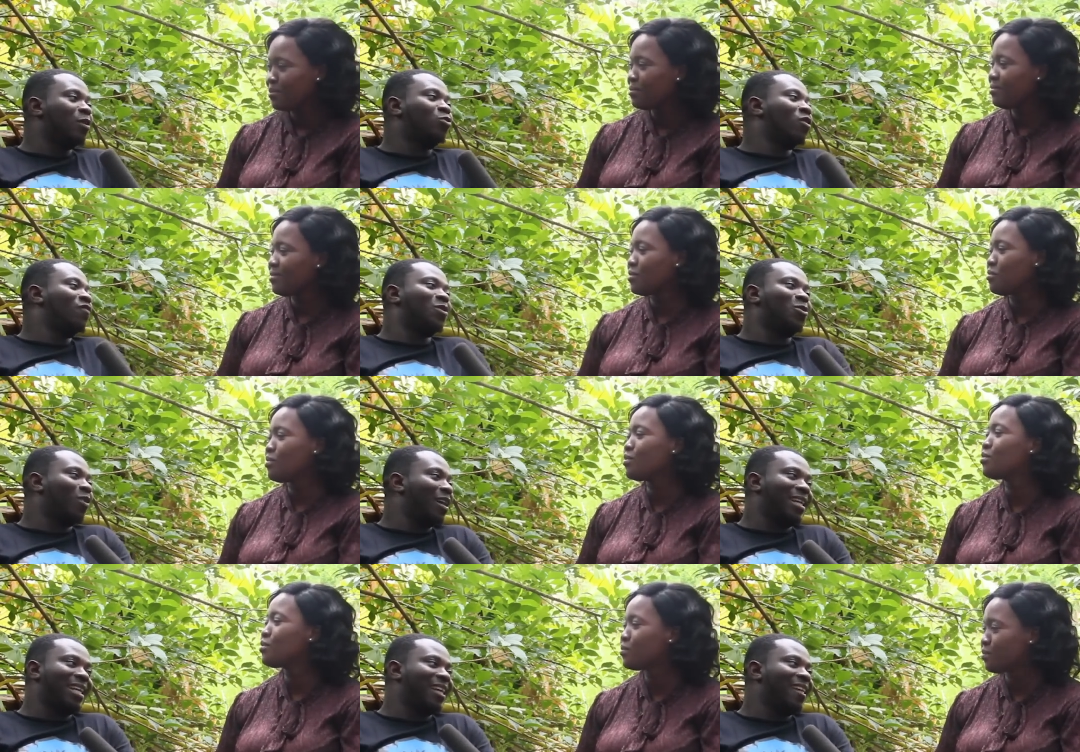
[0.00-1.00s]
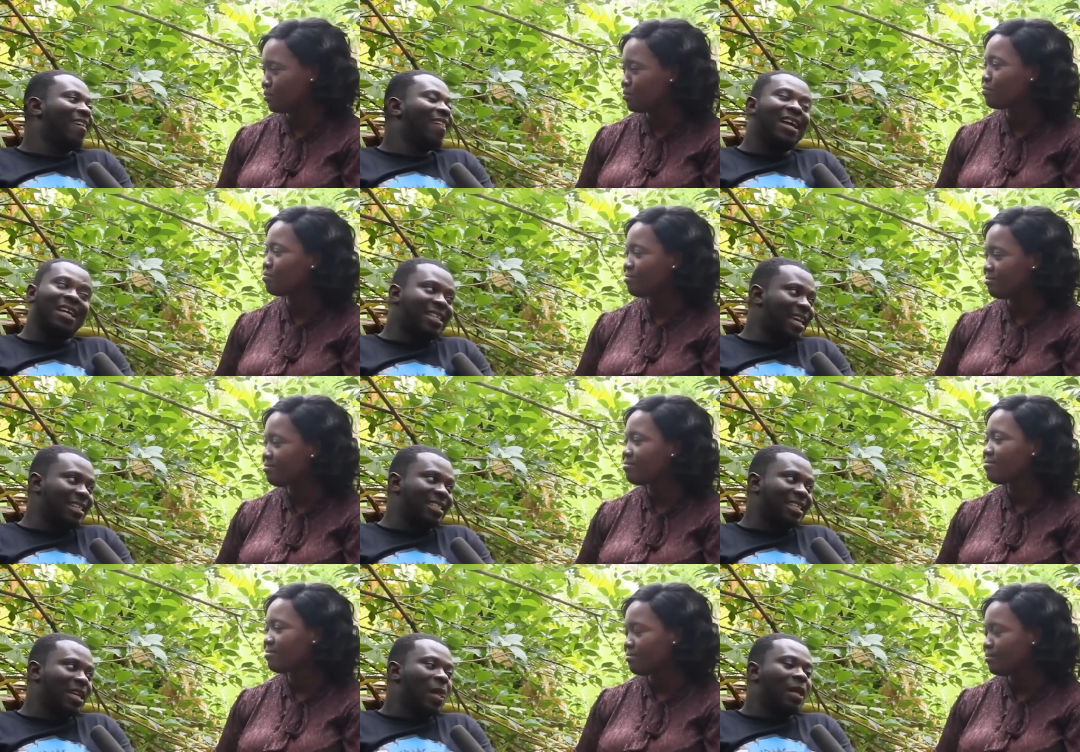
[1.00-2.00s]
Speaker 1: over 12 inquired edge ID.
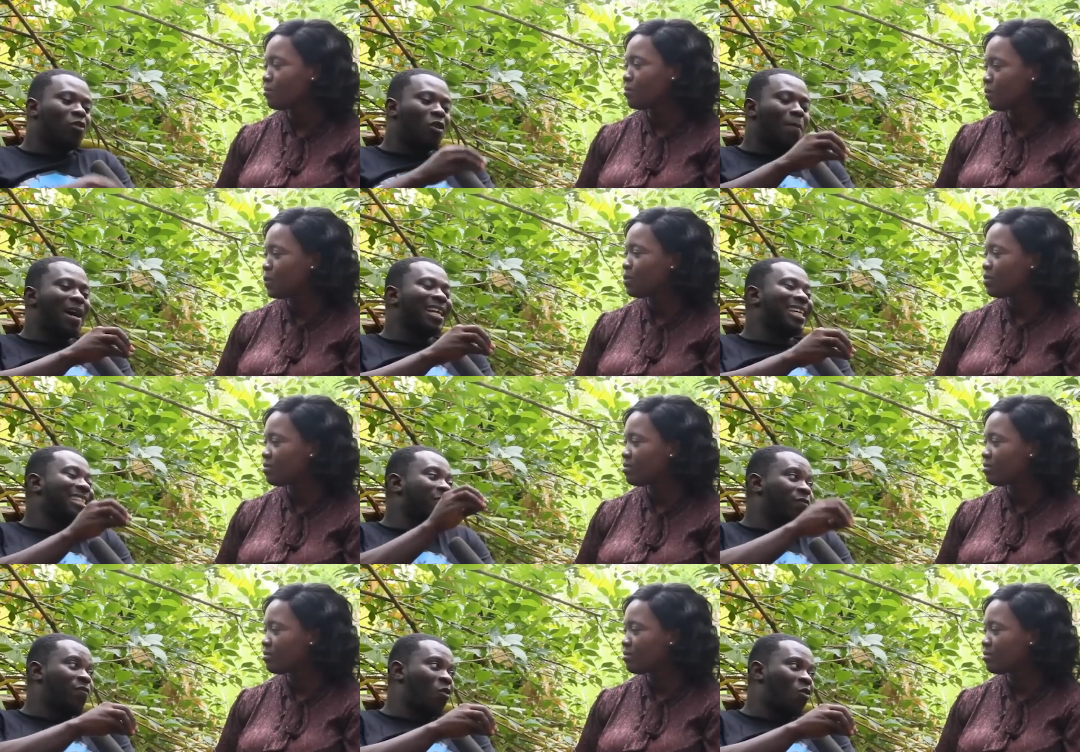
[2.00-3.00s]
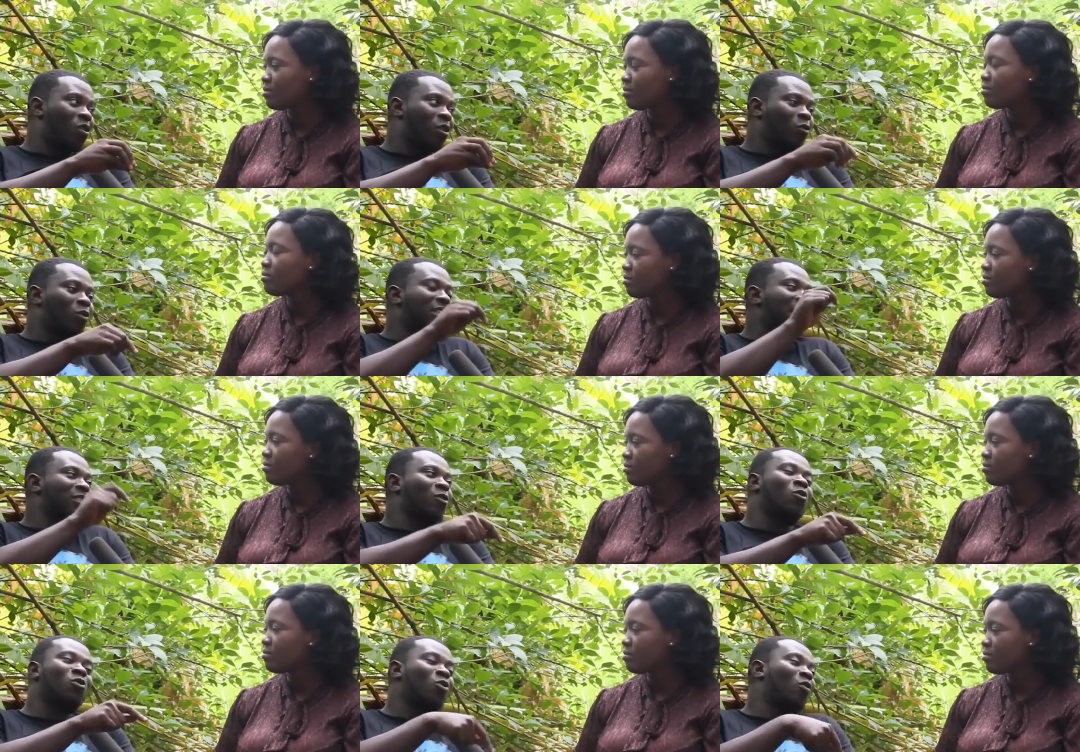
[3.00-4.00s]
No, a barn as 7 4. Was I shall
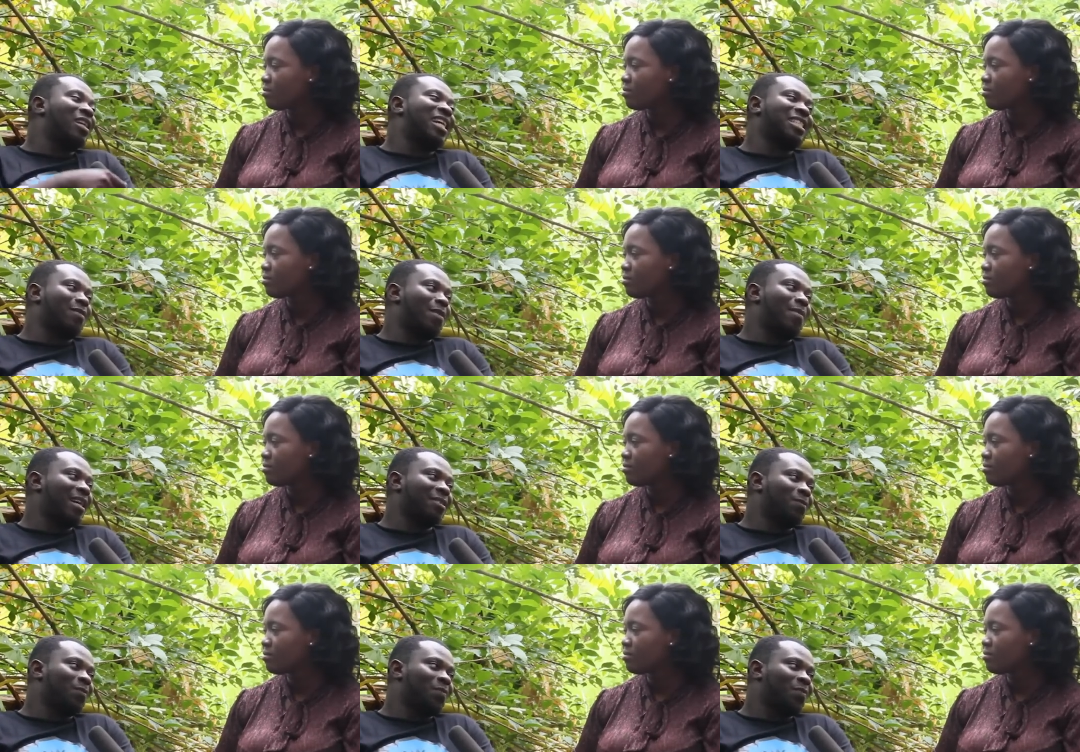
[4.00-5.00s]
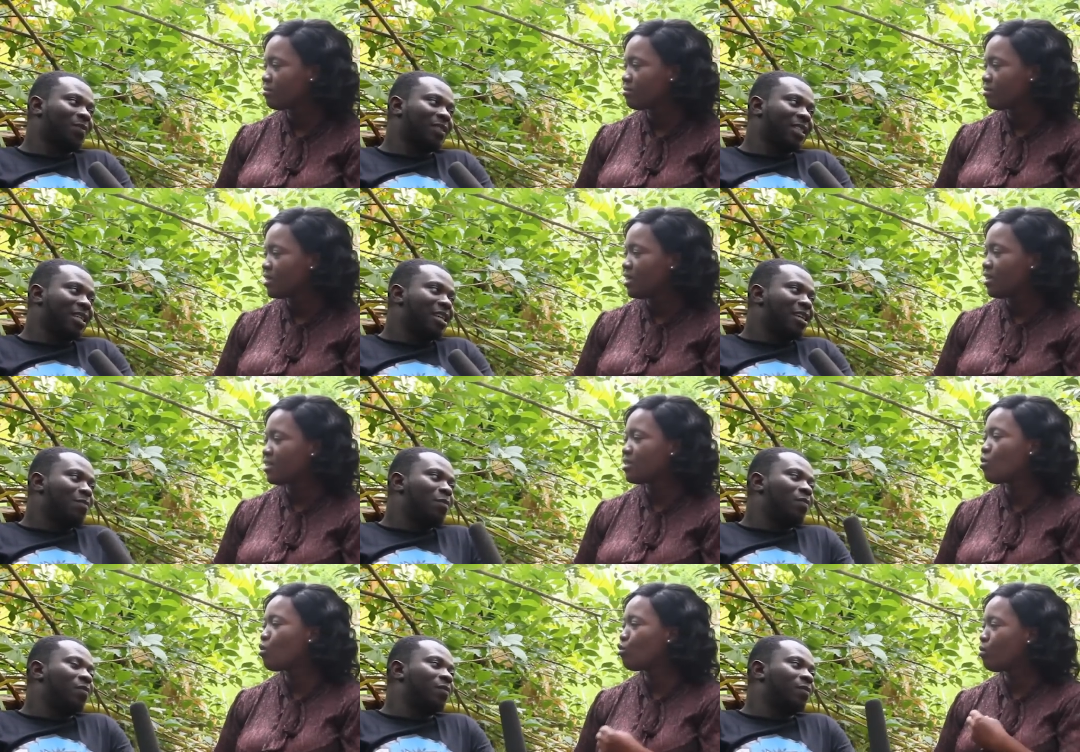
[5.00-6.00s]
condom quite as a haba?
Speaker 2: As
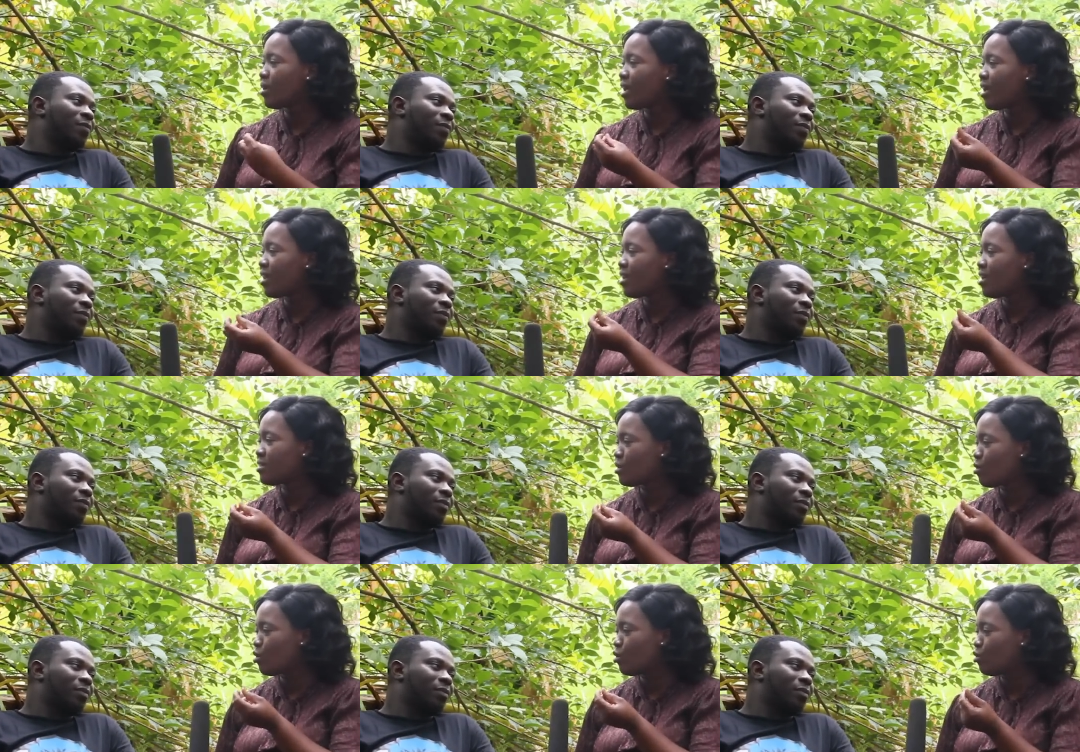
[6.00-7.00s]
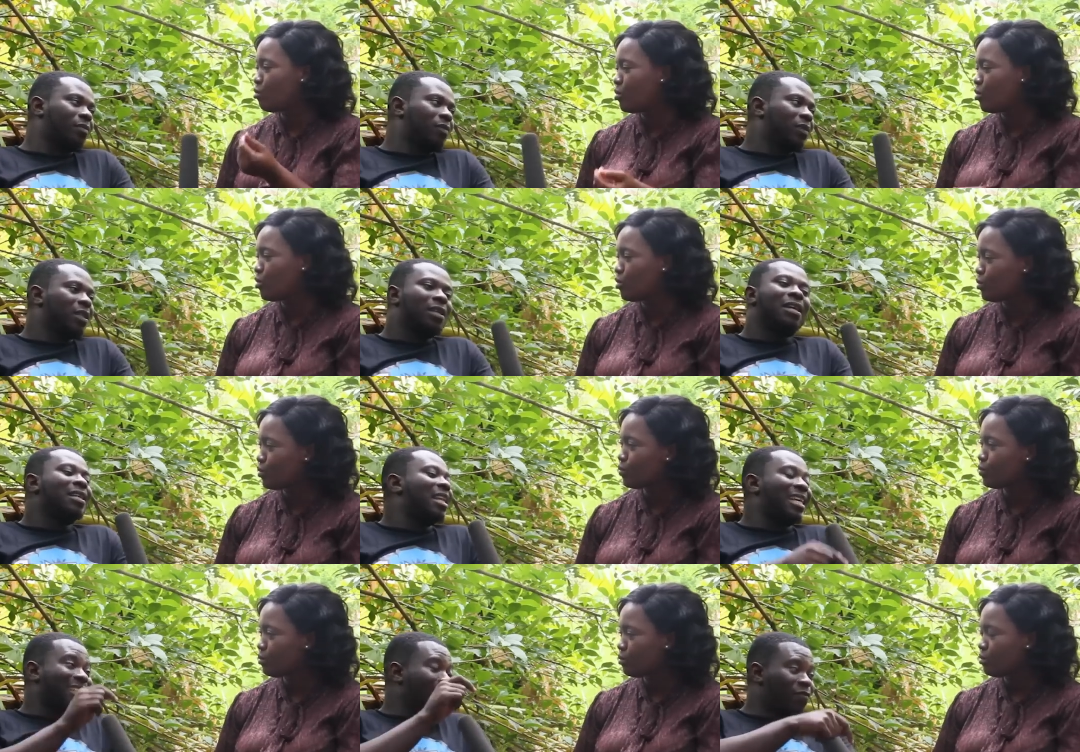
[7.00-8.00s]
a condom, Niana say, oh, you'll be.
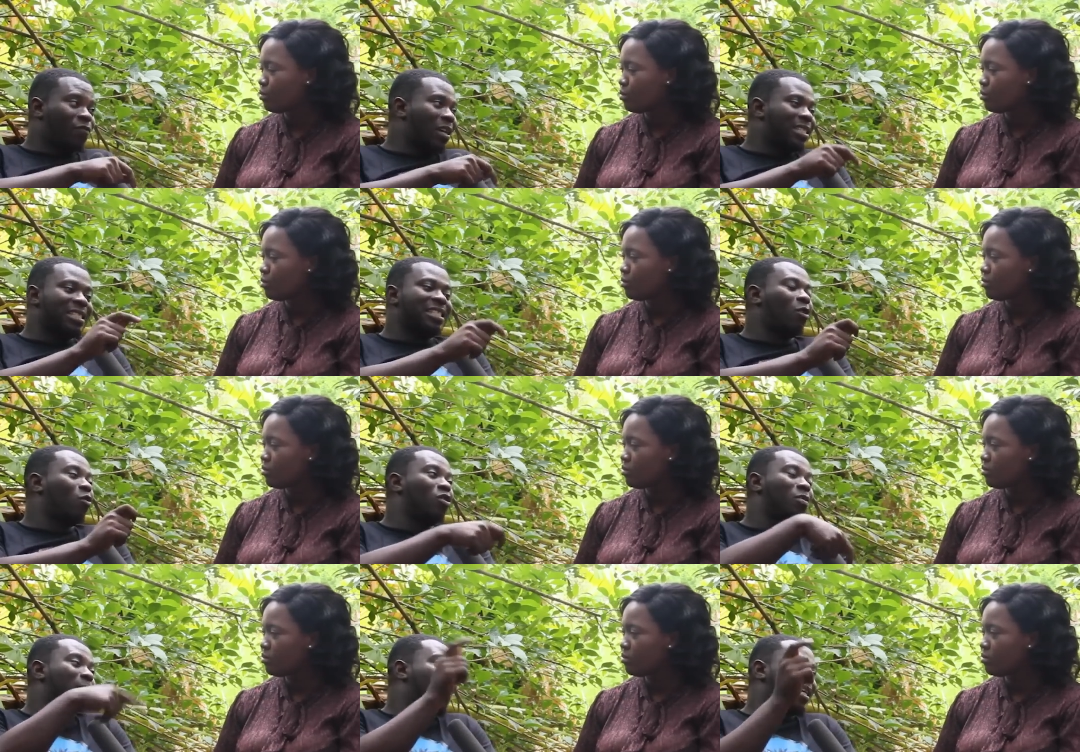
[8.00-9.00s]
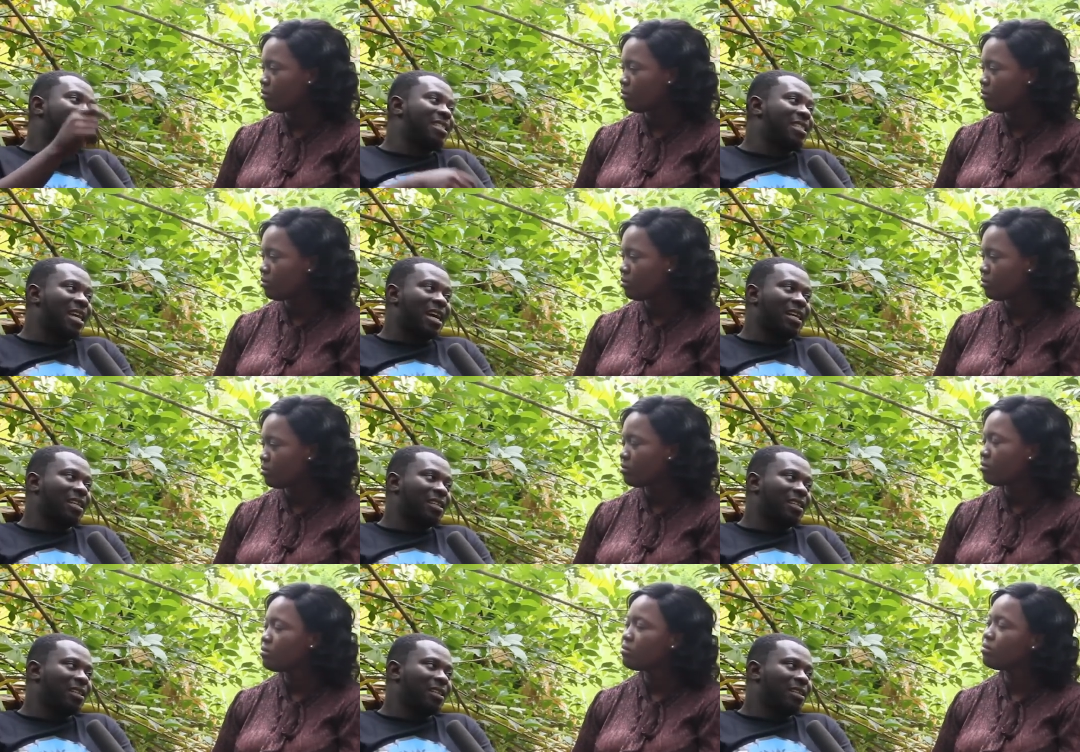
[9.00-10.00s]
Speaker 1: Now, 7 4 is here, condom by Pisces here.
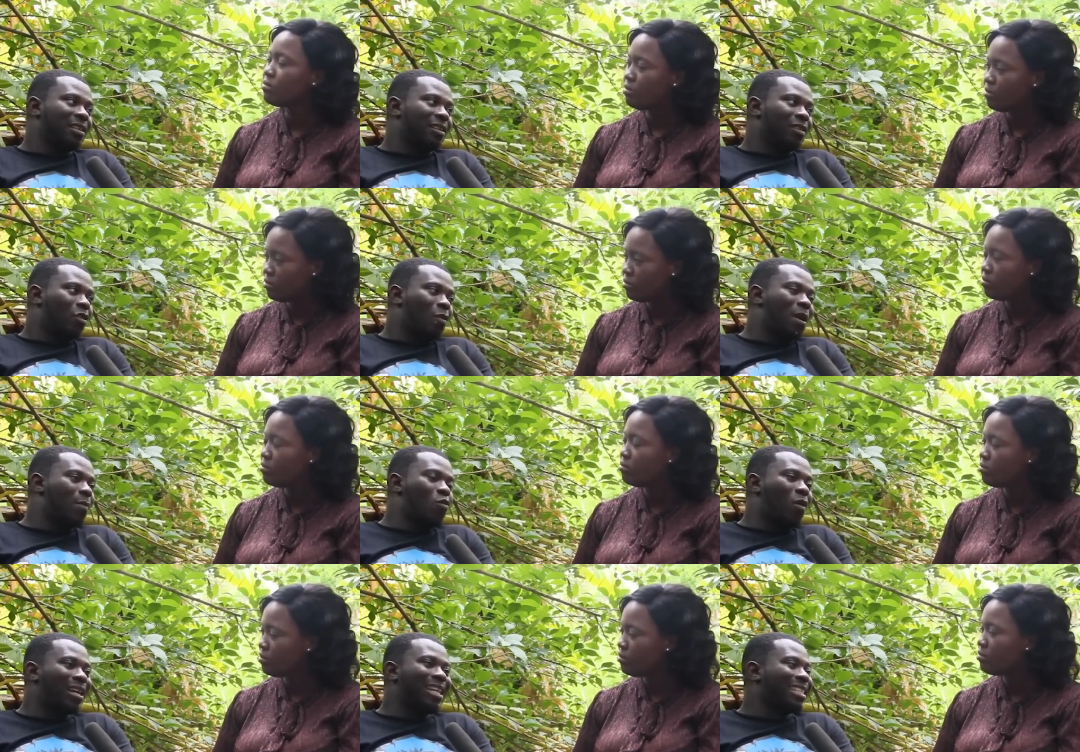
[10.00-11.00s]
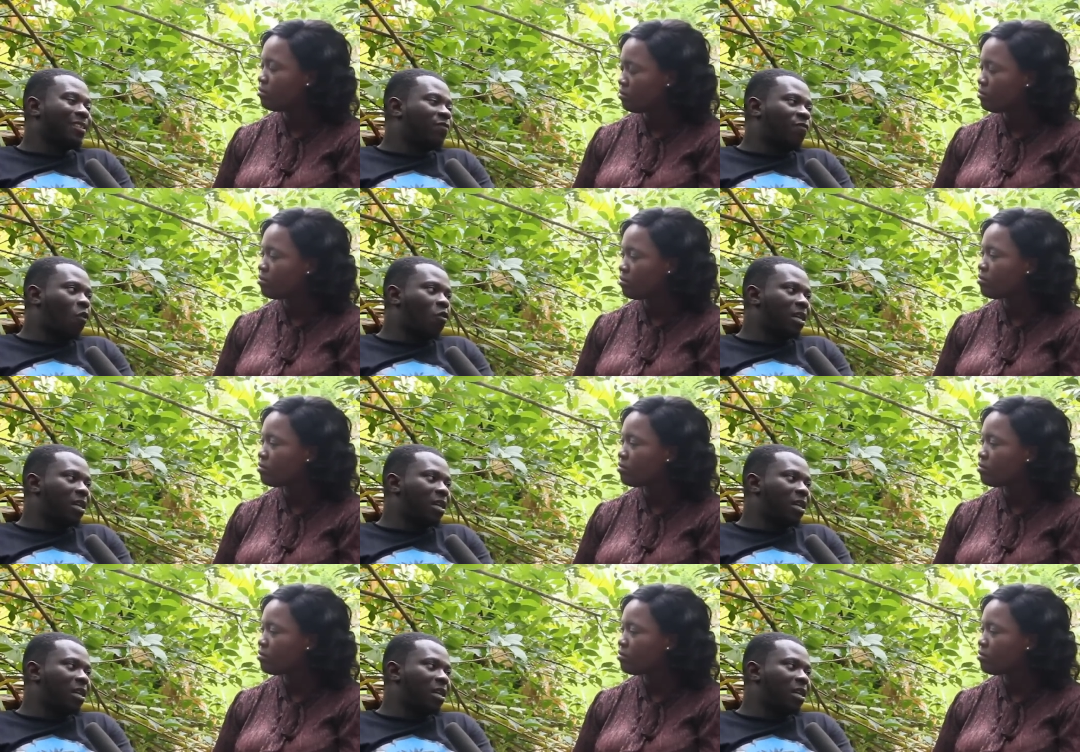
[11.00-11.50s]
Obebo and a 7 4.